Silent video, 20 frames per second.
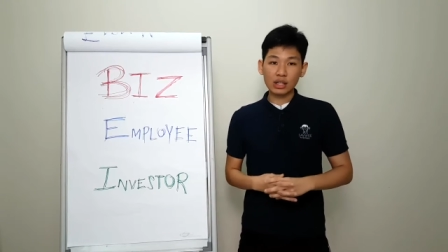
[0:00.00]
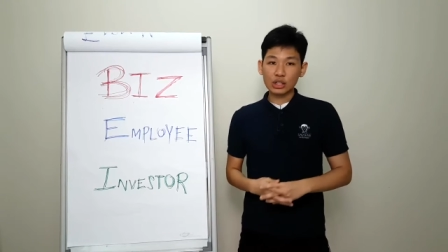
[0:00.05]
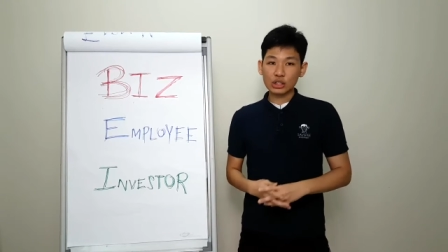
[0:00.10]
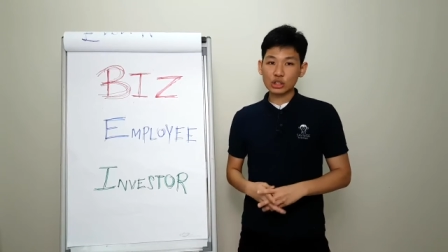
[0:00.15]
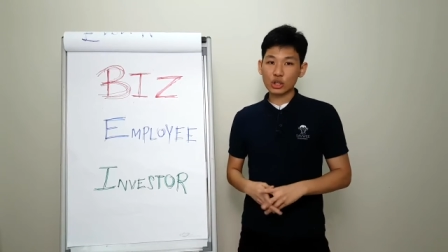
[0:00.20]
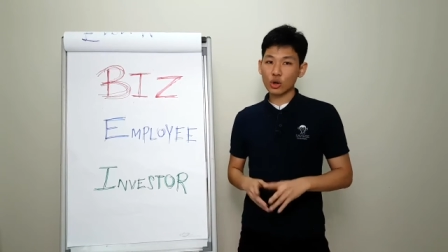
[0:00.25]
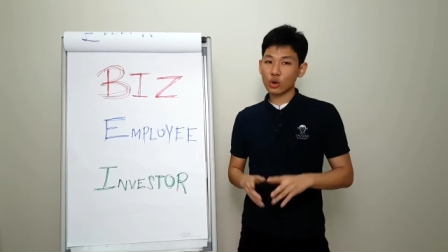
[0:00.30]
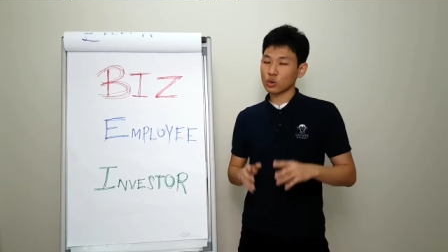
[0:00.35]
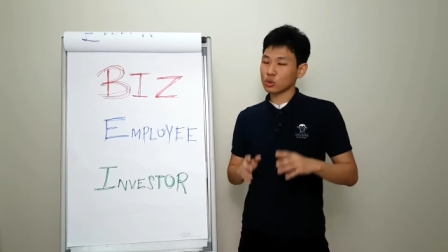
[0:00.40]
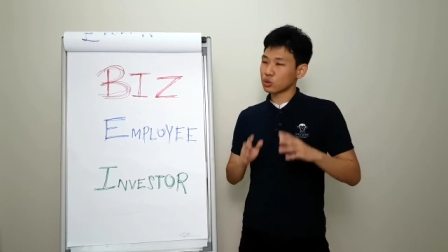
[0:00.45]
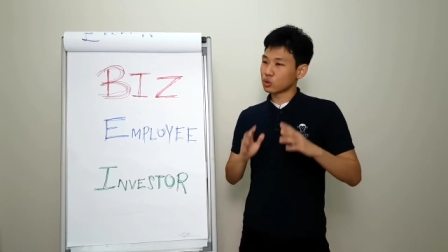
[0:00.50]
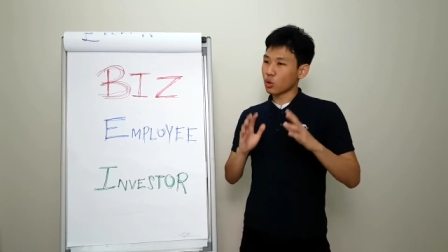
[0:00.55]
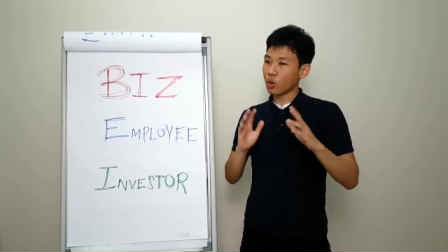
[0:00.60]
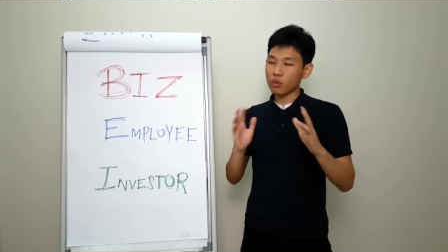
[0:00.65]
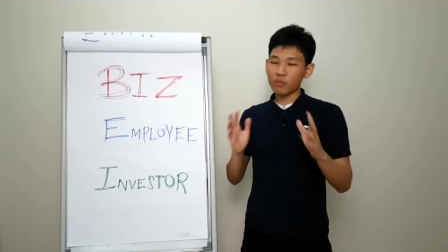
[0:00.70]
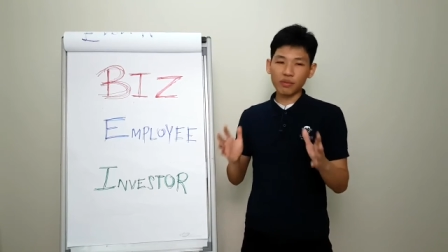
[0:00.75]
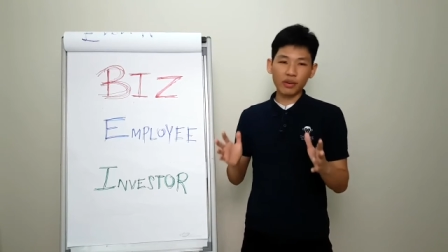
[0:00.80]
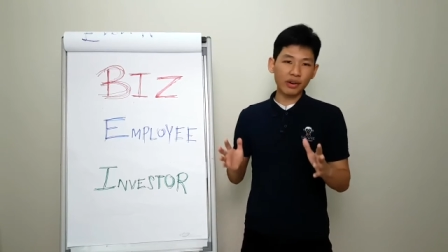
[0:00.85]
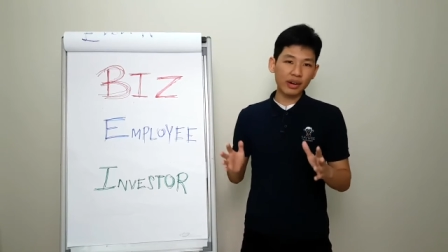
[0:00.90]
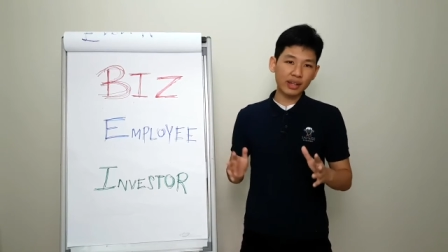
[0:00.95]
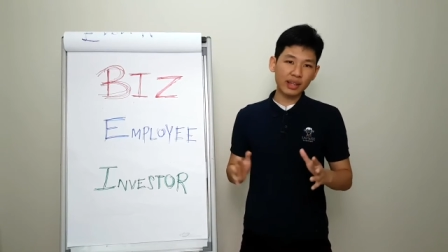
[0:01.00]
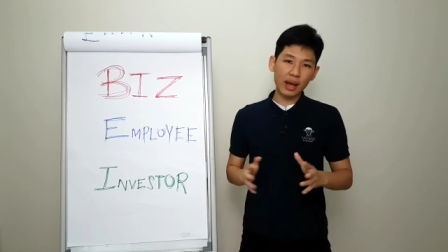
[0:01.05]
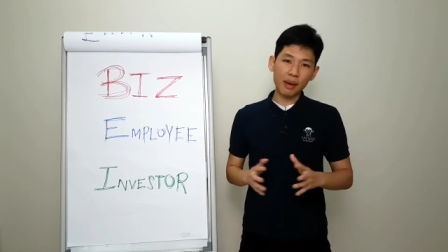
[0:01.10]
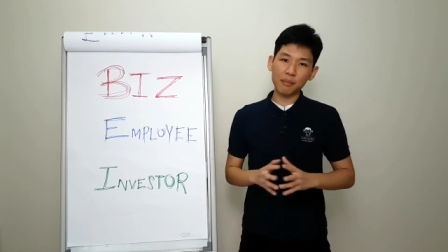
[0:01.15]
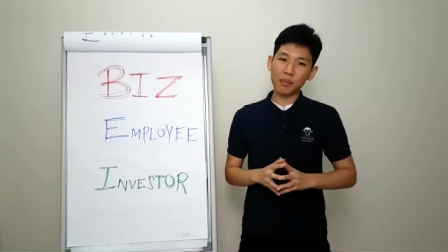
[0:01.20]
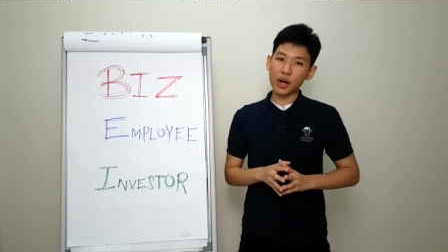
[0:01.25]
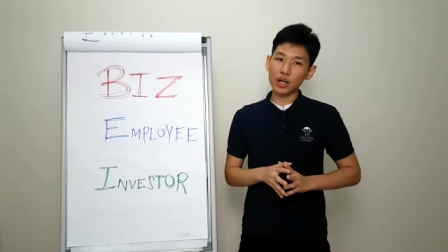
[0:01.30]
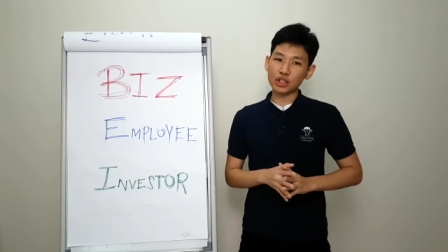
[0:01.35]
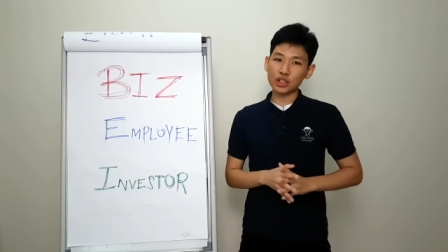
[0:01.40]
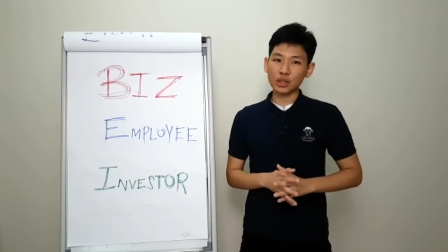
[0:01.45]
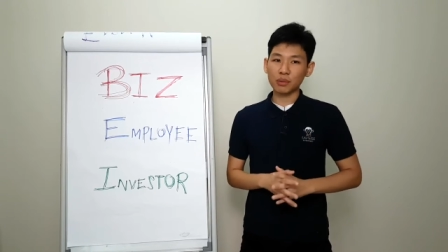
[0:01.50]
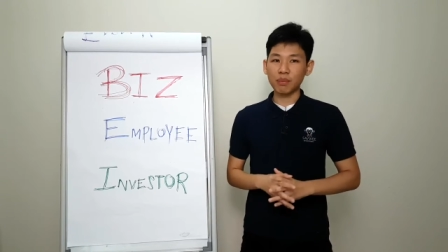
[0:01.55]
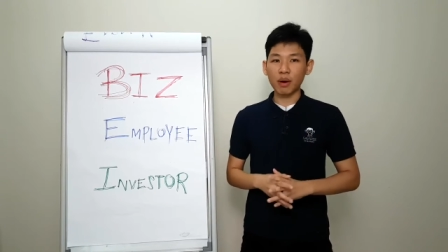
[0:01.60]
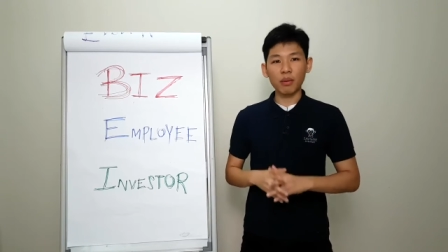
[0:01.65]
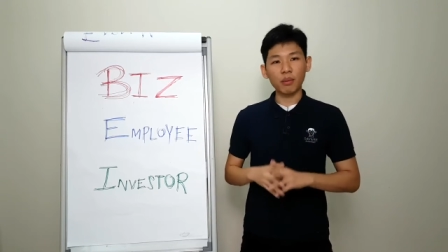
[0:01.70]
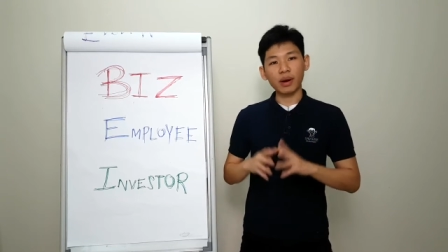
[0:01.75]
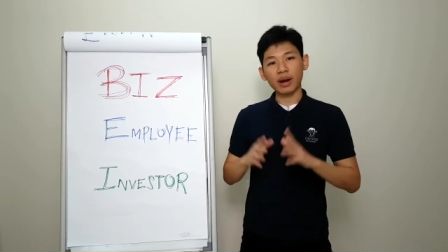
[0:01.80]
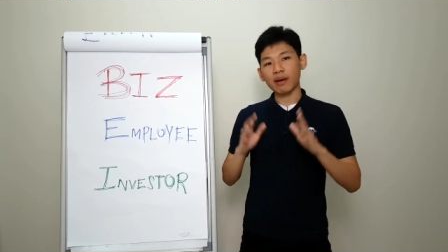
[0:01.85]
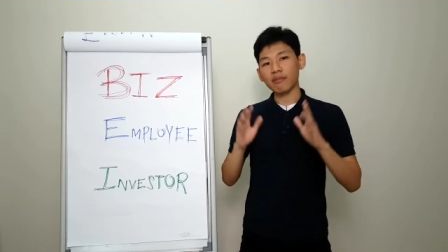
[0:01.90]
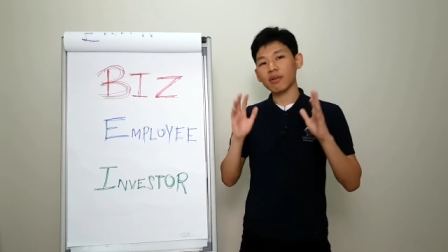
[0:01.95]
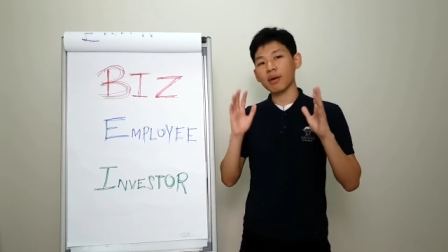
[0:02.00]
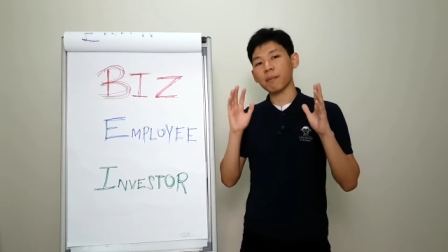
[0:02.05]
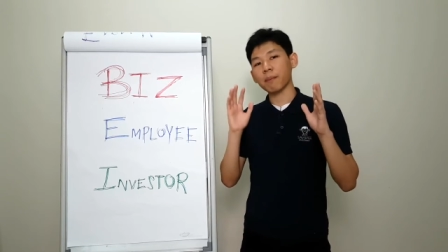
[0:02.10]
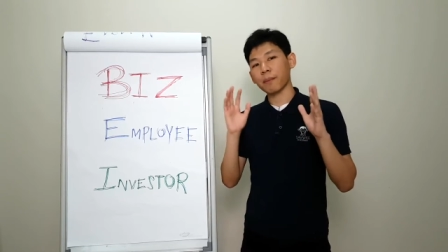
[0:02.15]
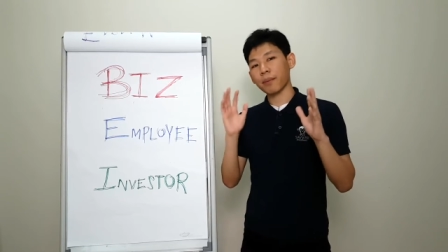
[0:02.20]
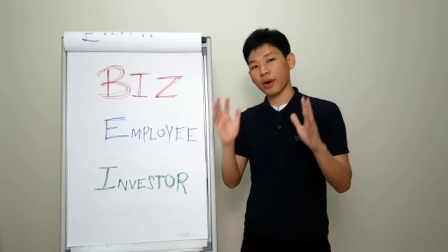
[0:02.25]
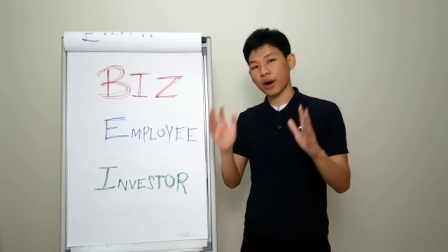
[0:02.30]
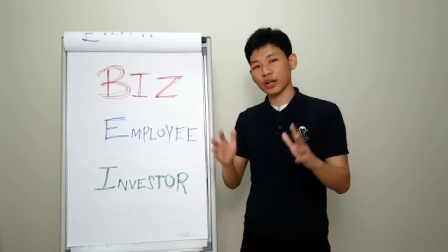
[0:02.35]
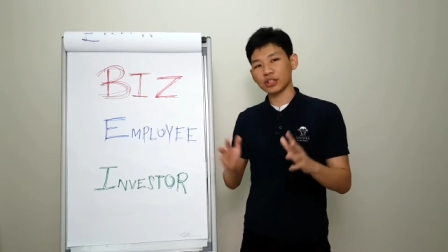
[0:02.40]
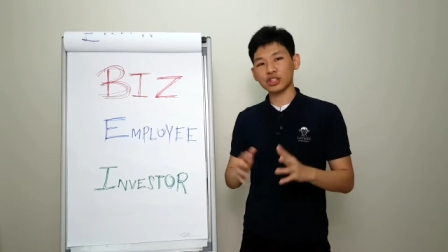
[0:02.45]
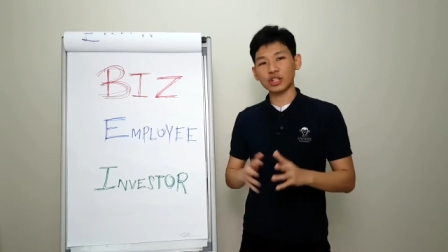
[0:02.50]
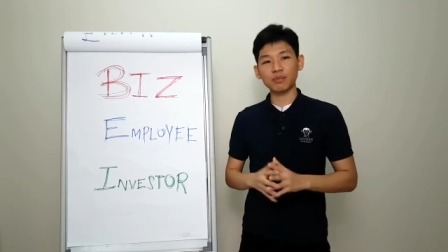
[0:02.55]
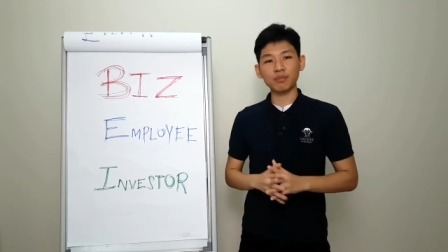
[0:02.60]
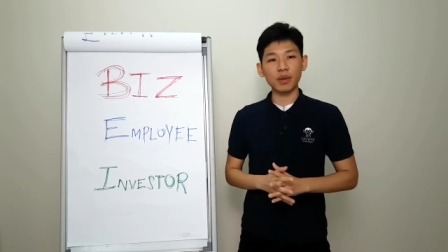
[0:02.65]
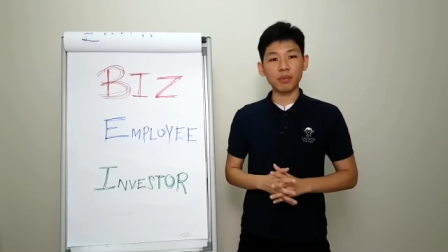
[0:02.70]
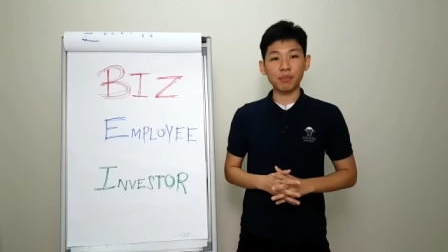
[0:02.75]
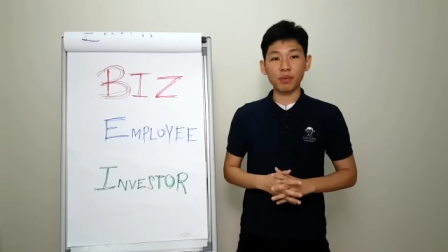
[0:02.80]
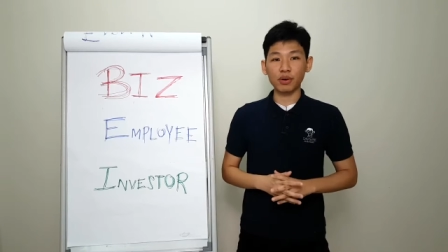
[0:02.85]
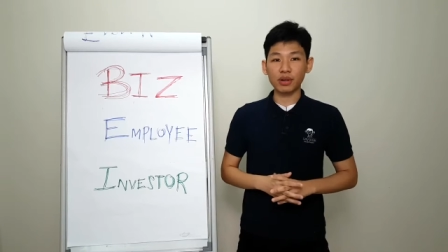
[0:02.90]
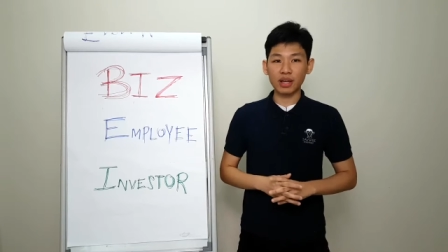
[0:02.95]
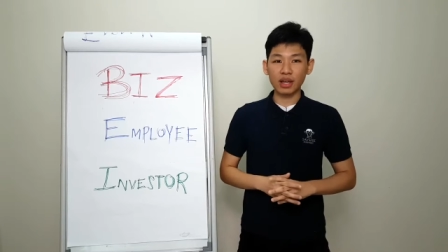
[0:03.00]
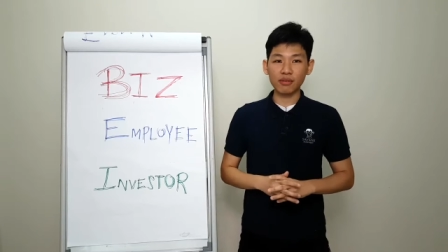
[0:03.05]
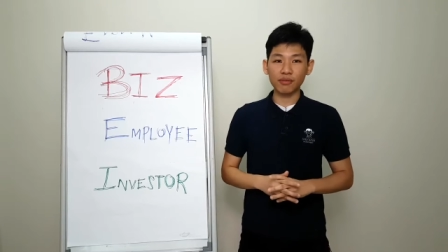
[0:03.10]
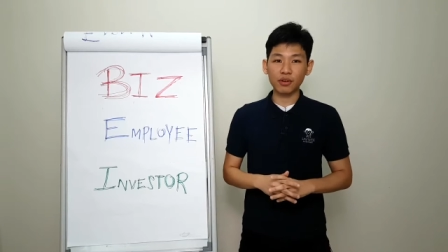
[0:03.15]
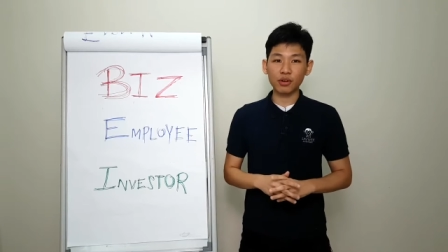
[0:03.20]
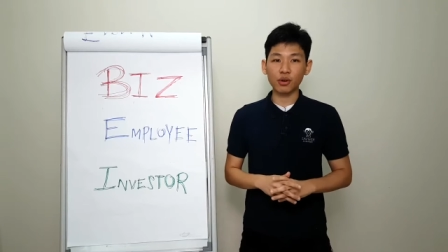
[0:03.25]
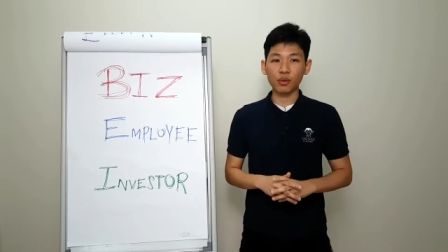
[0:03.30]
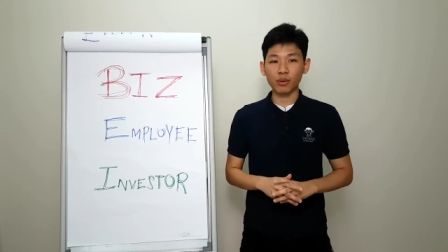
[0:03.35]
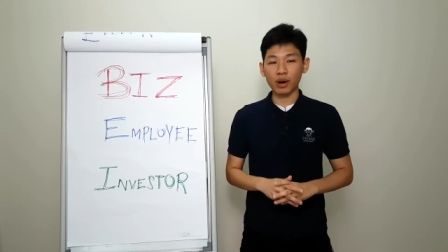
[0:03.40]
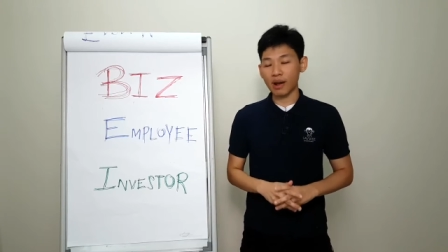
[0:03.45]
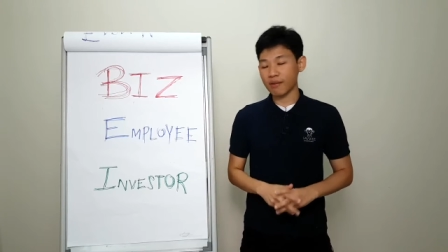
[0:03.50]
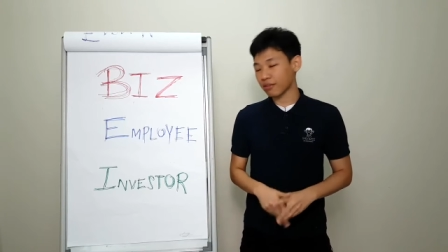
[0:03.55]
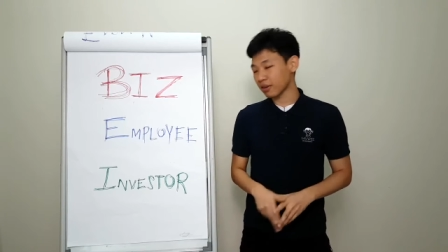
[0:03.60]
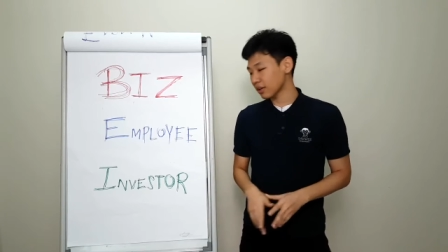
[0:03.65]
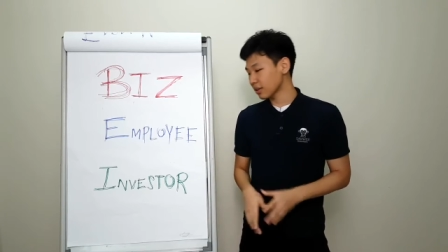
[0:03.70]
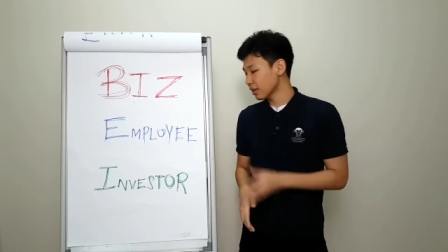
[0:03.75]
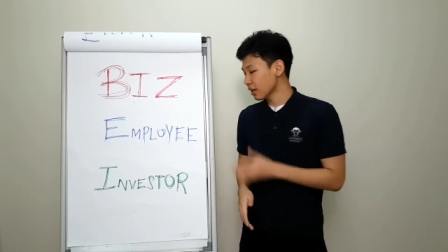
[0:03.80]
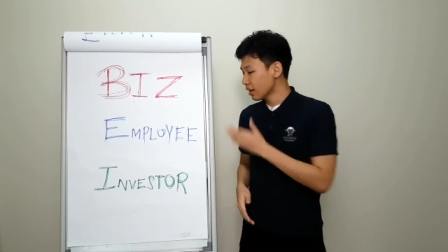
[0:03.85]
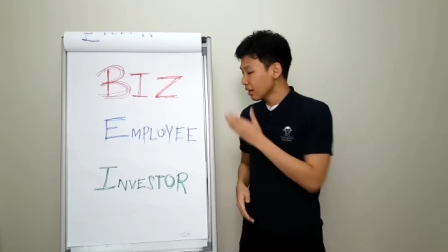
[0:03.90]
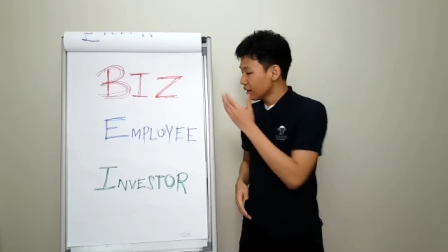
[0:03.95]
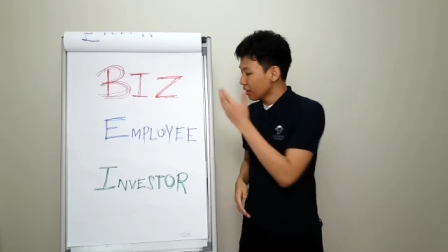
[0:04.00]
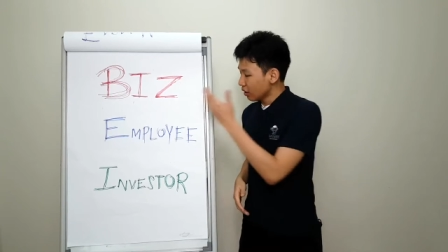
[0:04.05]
So don't worry that much about whatever pressure people give you or whatever.